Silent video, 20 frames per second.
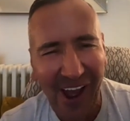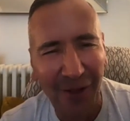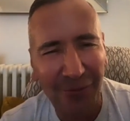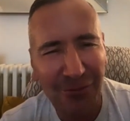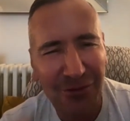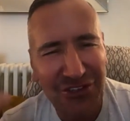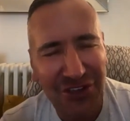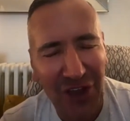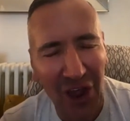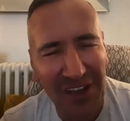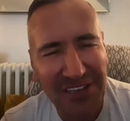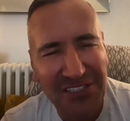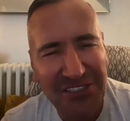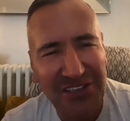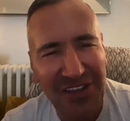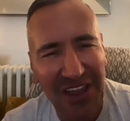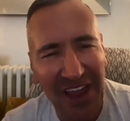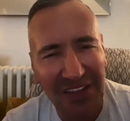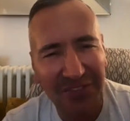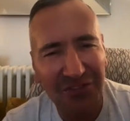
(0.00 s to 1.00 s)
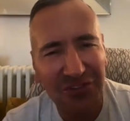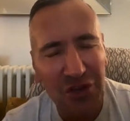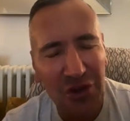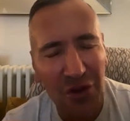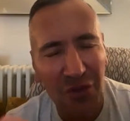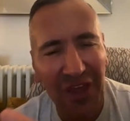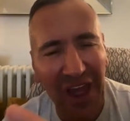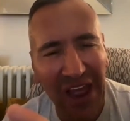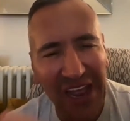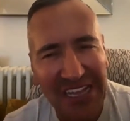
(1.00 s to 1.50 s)
I'm started that
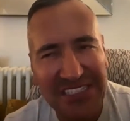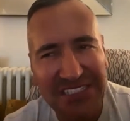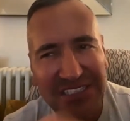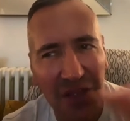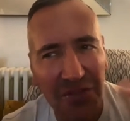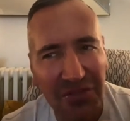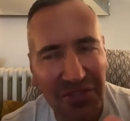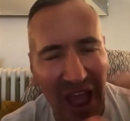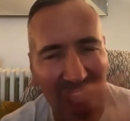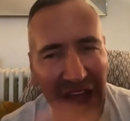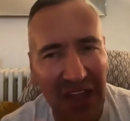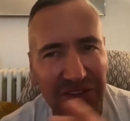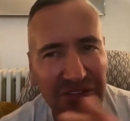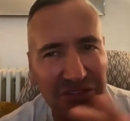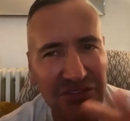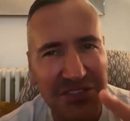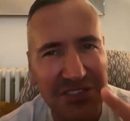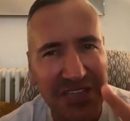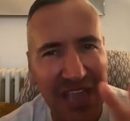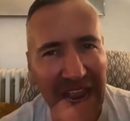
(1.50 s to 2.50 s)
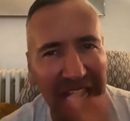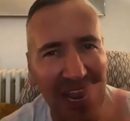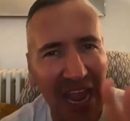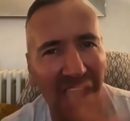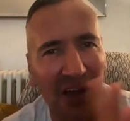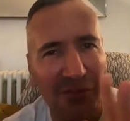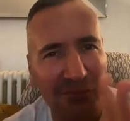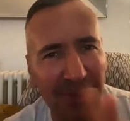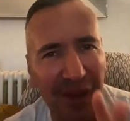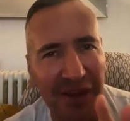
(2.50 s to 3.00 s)
that getting
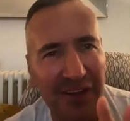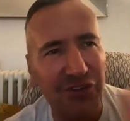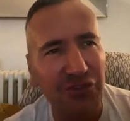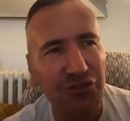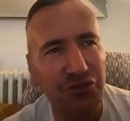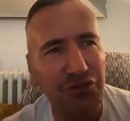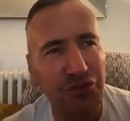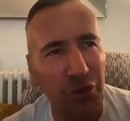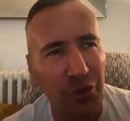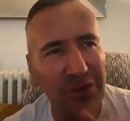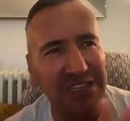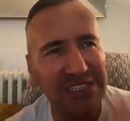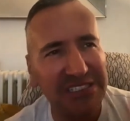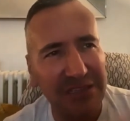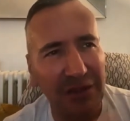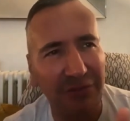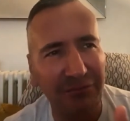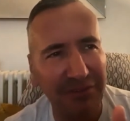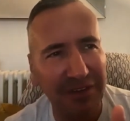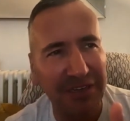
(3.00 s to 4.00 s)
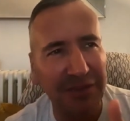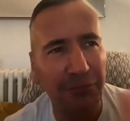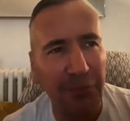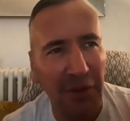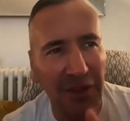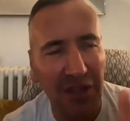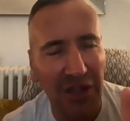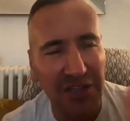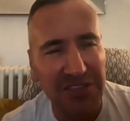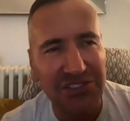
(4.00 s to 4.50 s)
out of bed and doing something
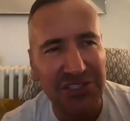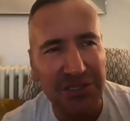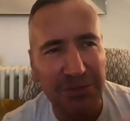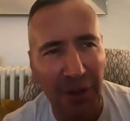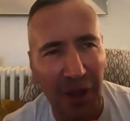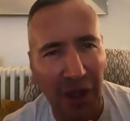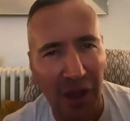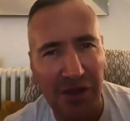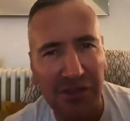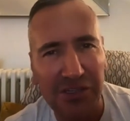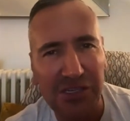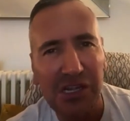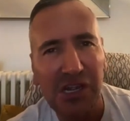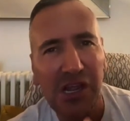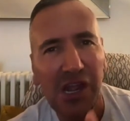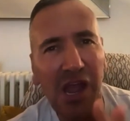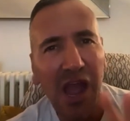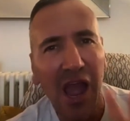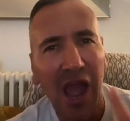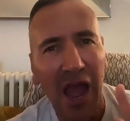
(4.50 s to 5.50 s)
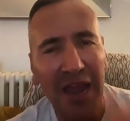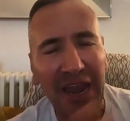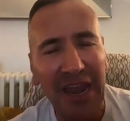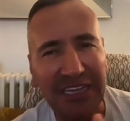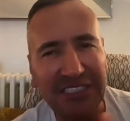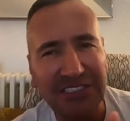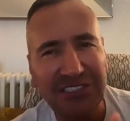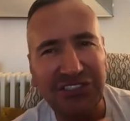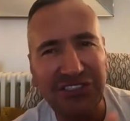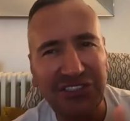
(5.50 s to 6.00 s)
by going to the park and
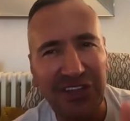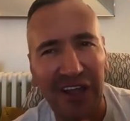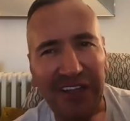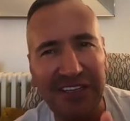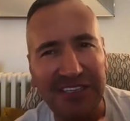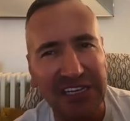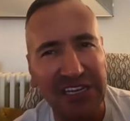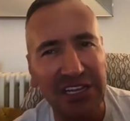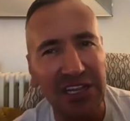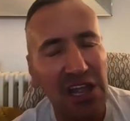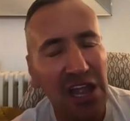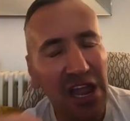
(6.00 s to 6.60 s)
exercising